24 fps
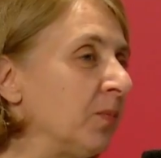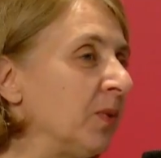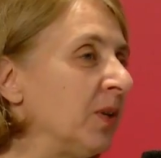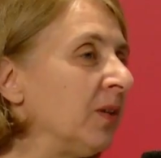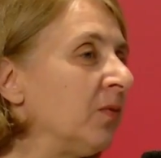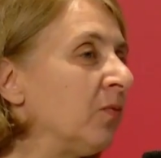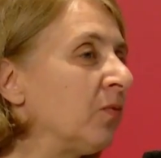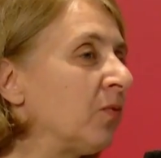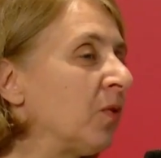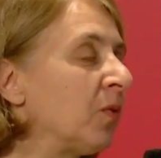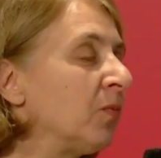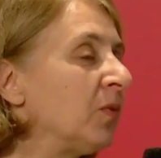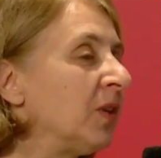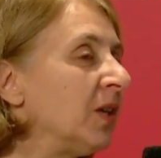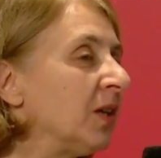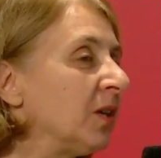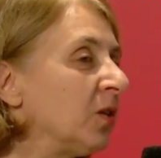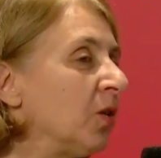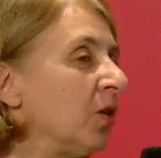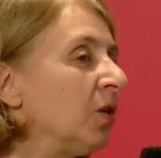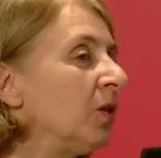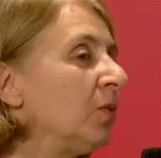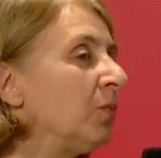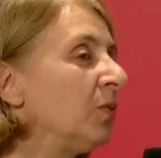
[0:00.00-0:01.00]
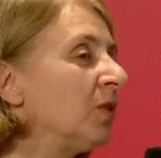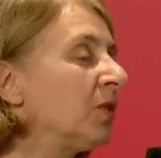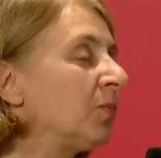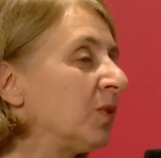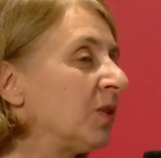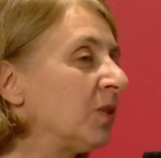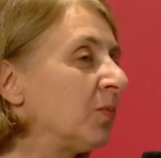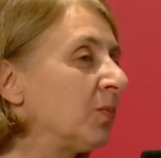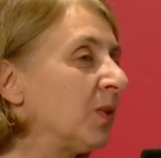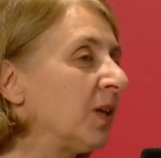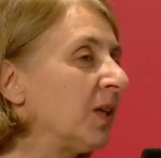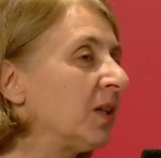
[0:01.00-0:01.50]
And from the economist
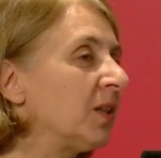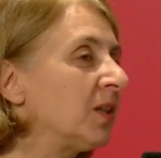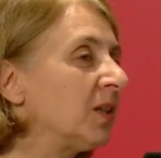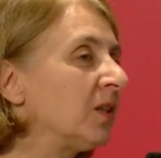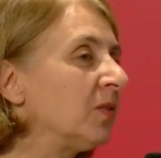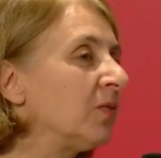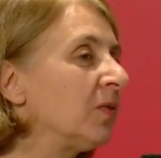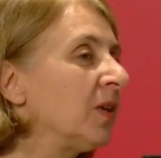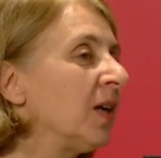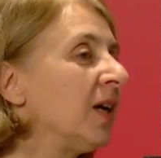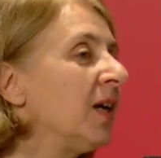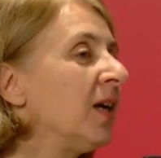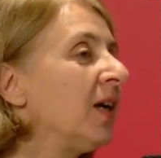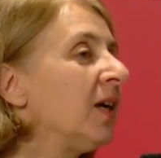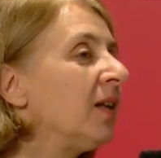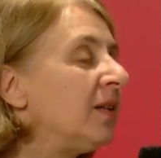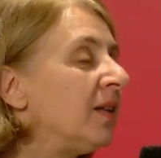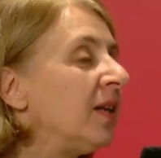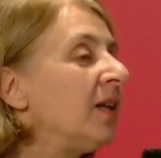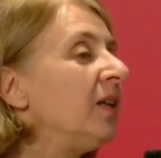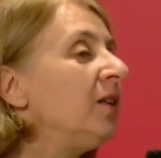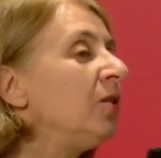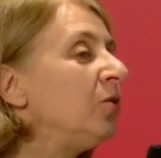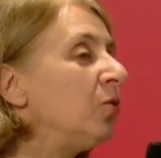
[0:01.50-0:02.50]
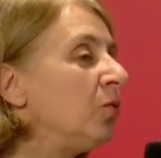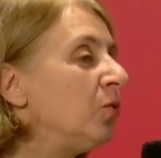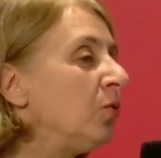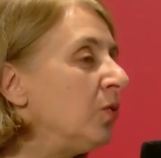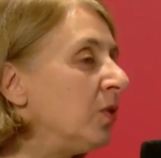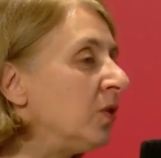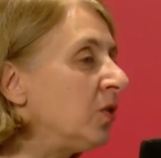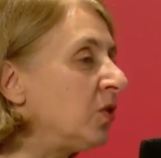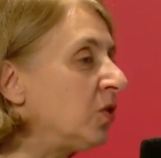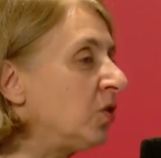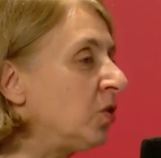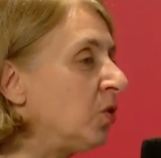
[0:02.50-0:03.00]
perspective, they do
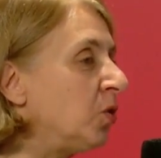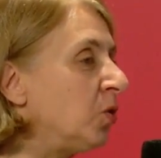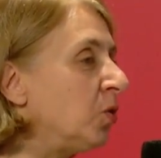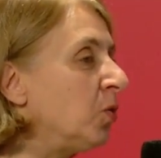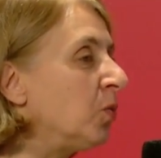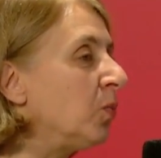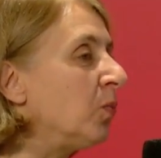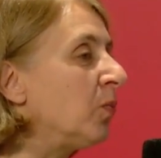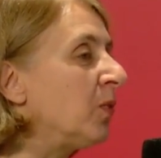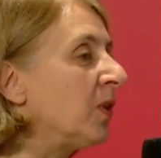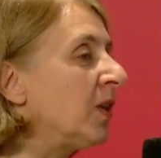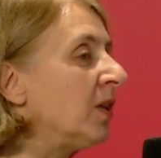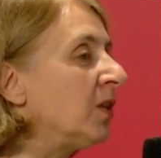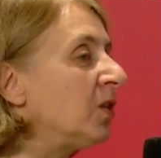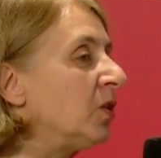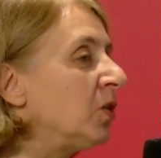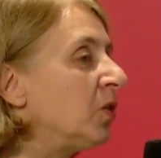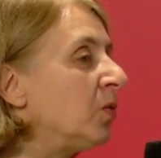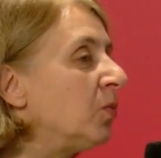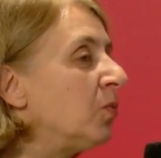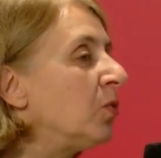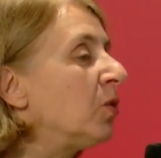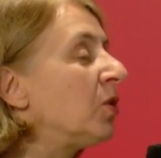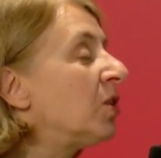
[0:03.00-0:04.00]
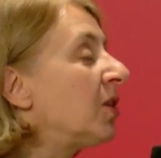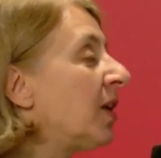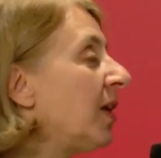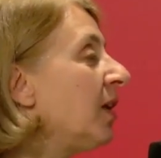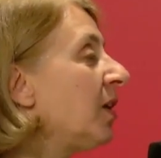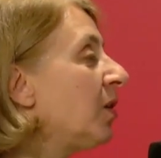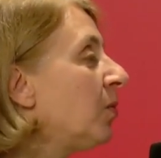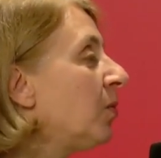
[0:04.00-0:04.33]
assume that you would take